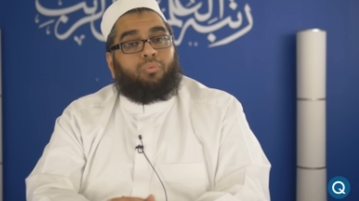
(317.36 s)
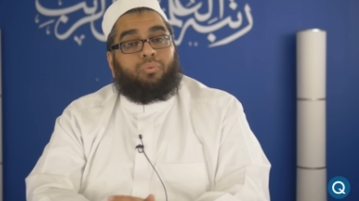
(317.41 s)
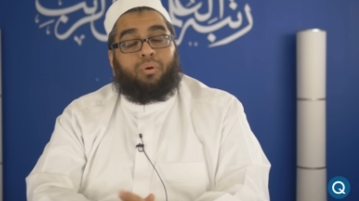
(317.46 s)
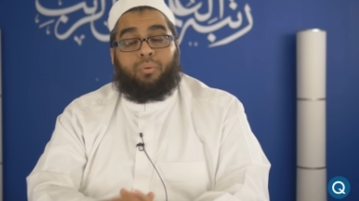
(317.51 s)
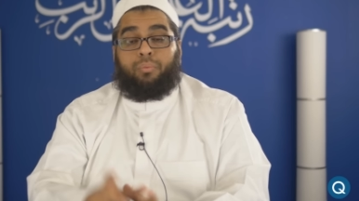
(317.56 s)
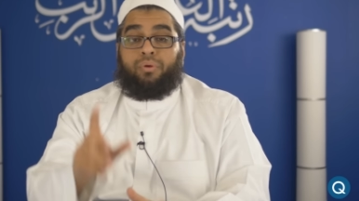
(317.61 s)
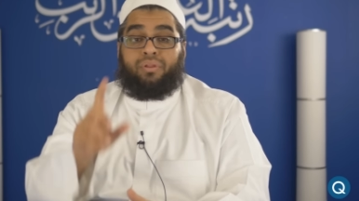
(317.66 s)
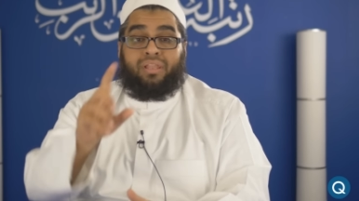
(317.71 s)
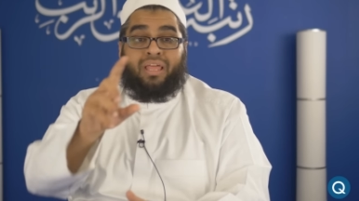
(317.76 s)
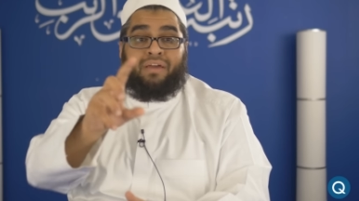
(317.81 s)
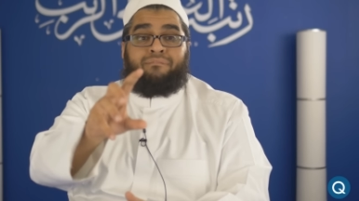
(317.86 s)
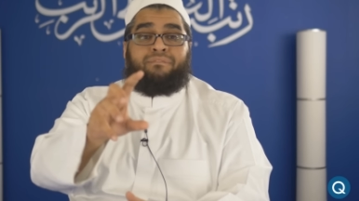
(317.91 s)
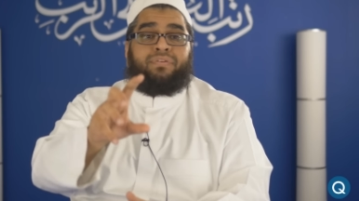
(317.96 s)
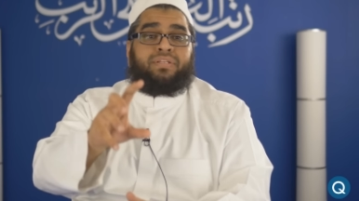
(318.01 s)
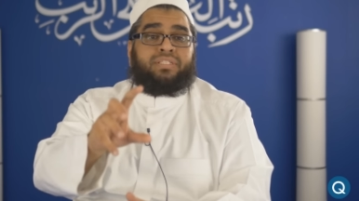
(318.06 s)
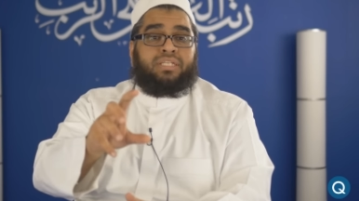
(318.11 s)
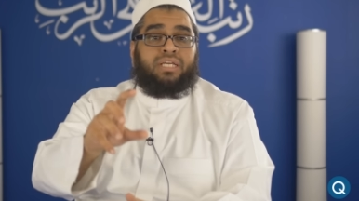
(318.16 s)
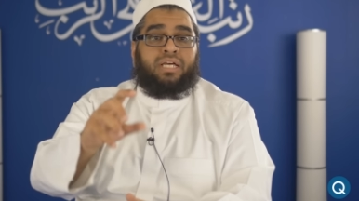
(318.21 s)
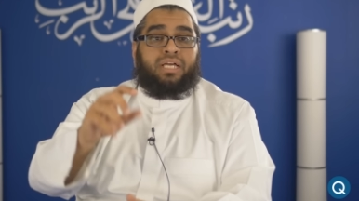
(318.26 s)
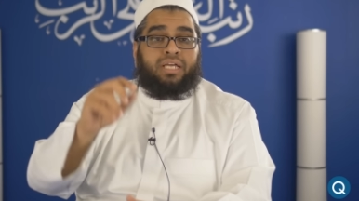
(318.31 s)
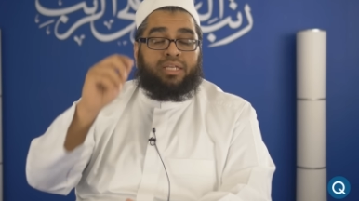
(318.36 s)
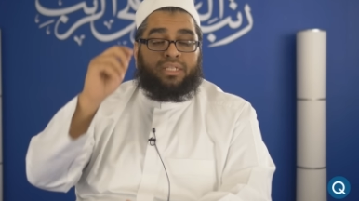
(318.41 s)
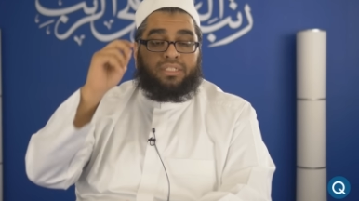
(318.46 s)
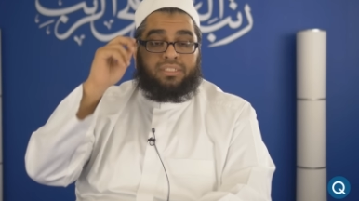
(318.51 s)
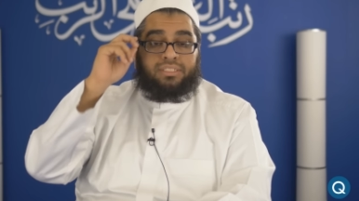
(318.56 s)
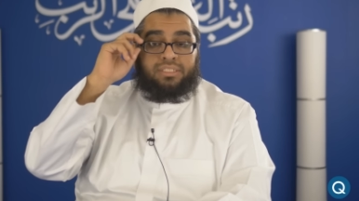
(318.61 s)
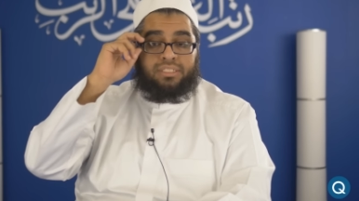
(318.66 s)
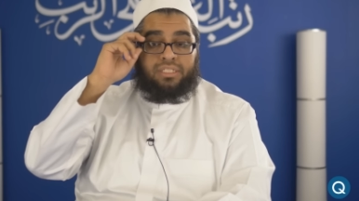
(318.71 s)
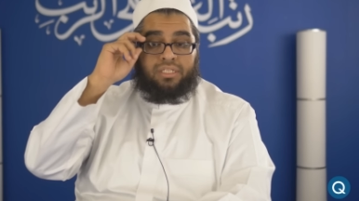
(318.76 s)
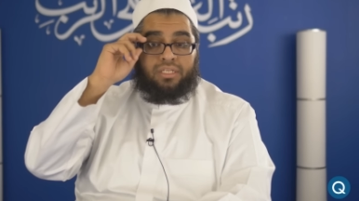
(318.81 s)
where we'll
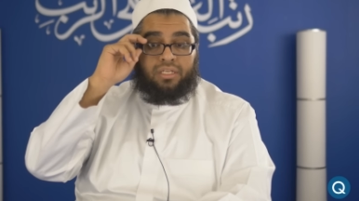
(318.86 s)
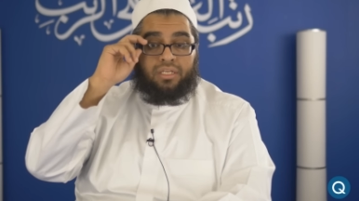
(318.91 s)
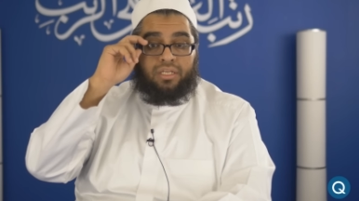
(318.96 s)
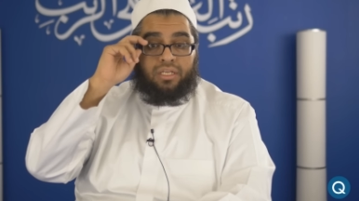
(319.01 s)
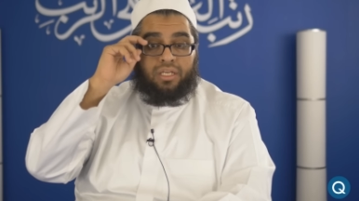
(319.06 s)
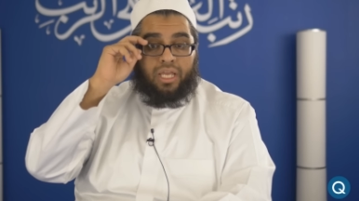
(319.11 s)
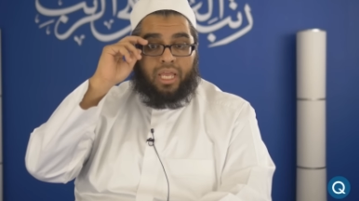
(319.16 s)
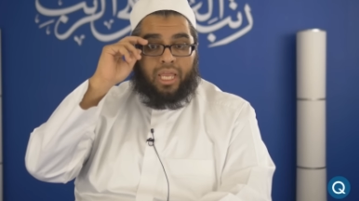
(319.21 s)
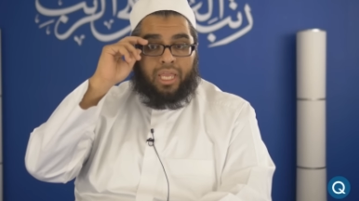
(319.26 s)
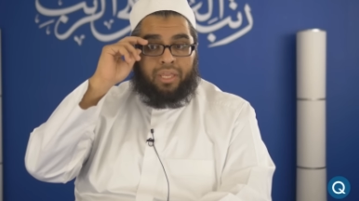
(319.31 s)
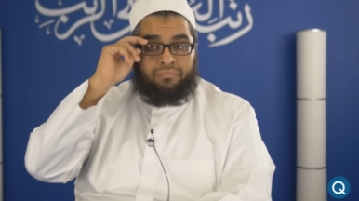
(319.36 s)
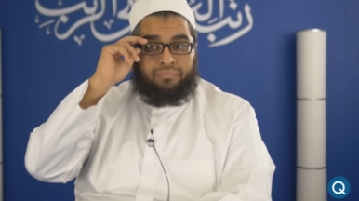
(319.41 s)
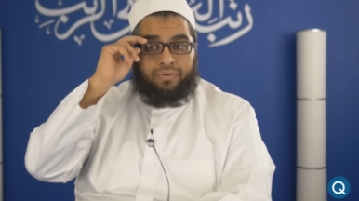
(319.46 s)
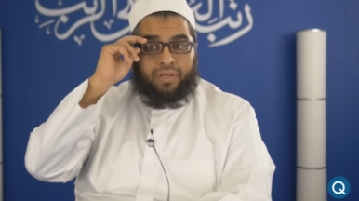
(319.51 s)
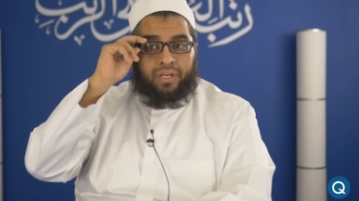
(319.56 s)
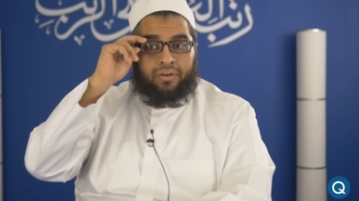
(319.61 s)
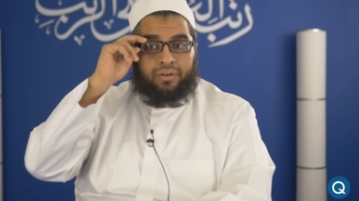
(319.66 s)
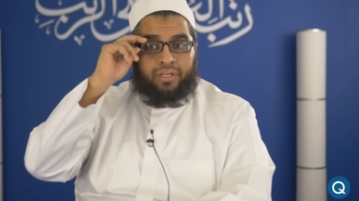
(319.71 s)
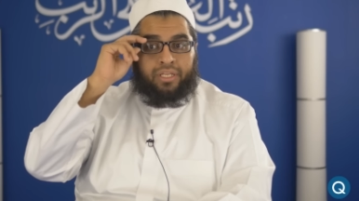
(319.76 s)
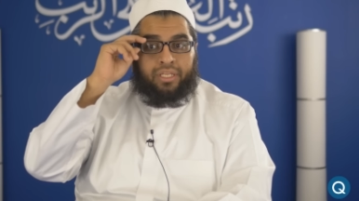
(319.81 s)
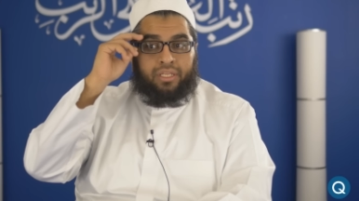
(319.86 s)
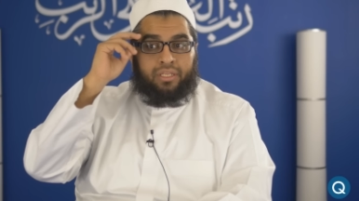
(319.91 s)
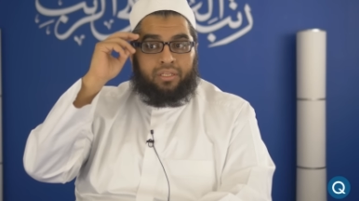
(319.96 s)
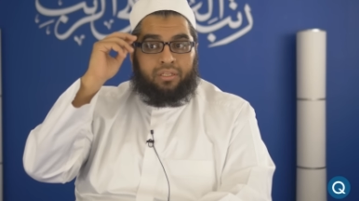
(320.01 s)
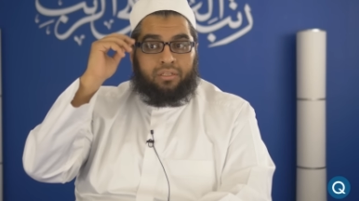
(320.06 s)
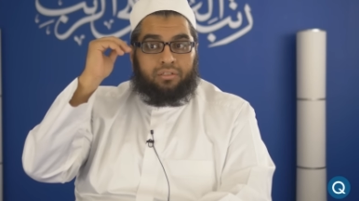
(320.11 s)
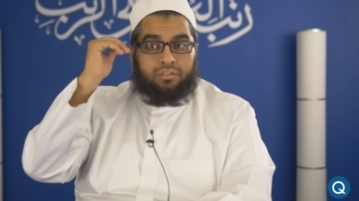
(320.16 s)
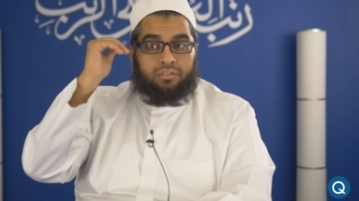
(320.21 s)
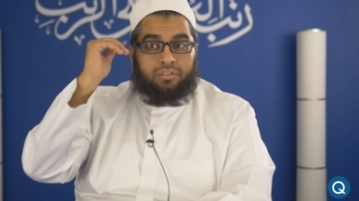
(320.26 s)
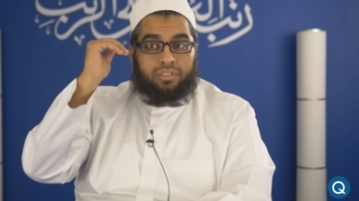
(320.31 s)
emphasize a
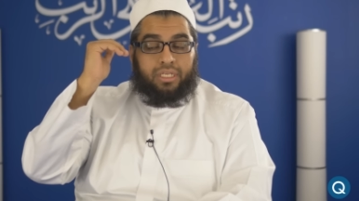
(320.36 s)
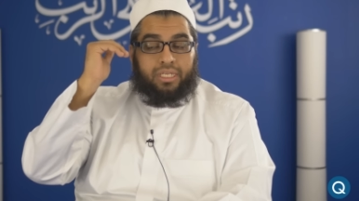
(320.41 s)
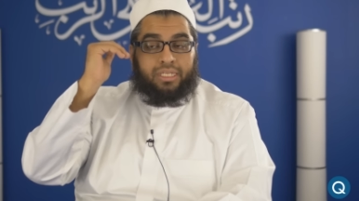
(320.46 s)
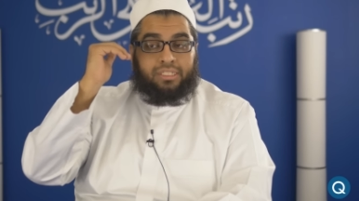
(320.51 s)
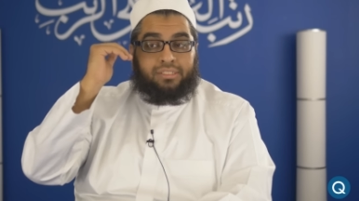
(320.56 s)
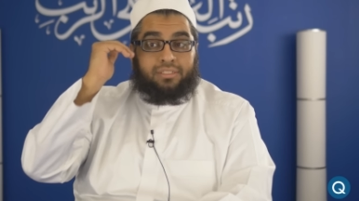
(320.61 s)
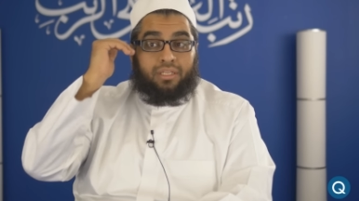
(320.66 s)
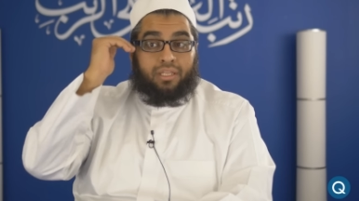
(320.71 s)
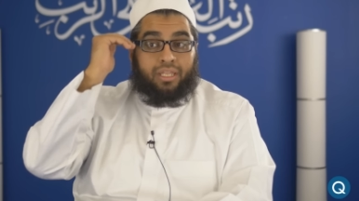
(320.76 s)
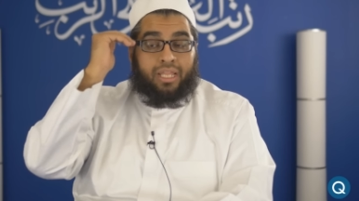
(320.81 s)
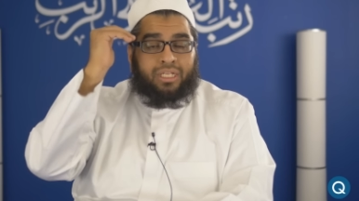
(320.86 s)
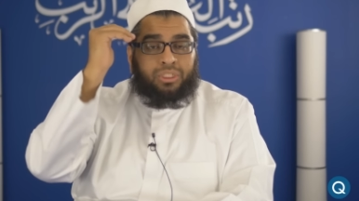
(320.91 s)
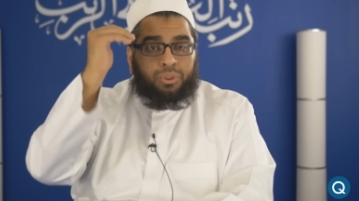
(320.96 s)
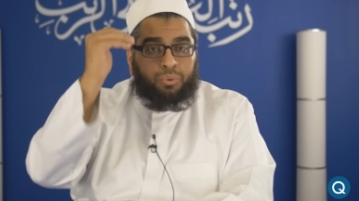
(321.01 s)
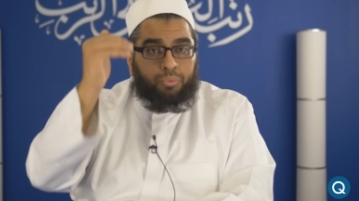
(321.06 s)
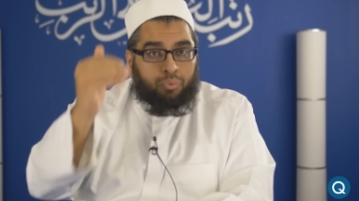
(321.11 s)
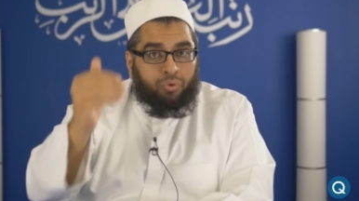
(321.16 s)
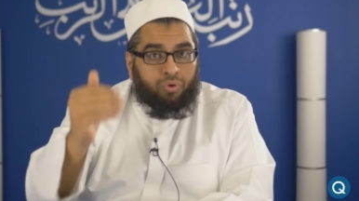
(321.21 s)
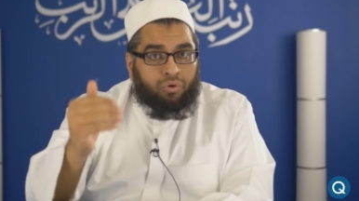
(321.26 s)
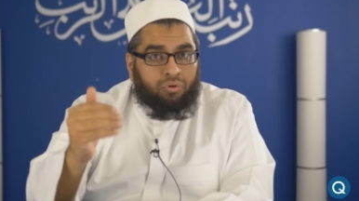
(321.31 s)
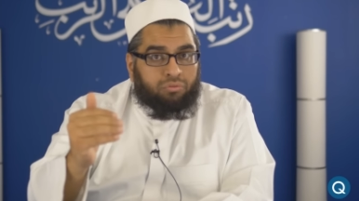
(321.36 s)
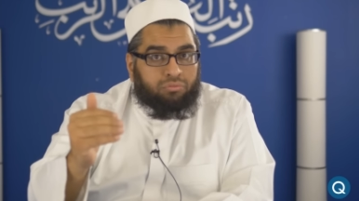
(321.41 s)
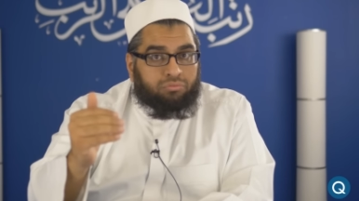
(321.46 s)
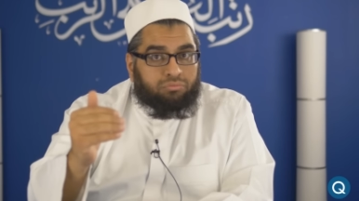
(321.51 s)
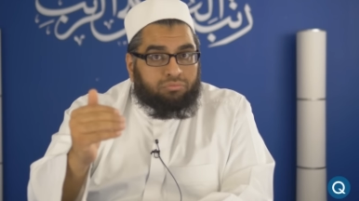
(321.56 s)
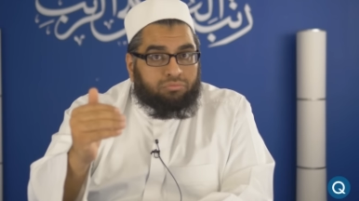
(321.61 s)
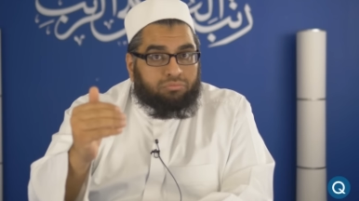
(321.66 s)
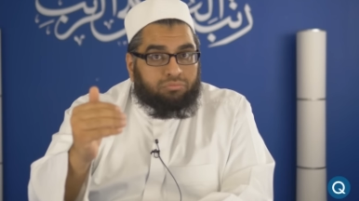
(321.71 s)
very intellectual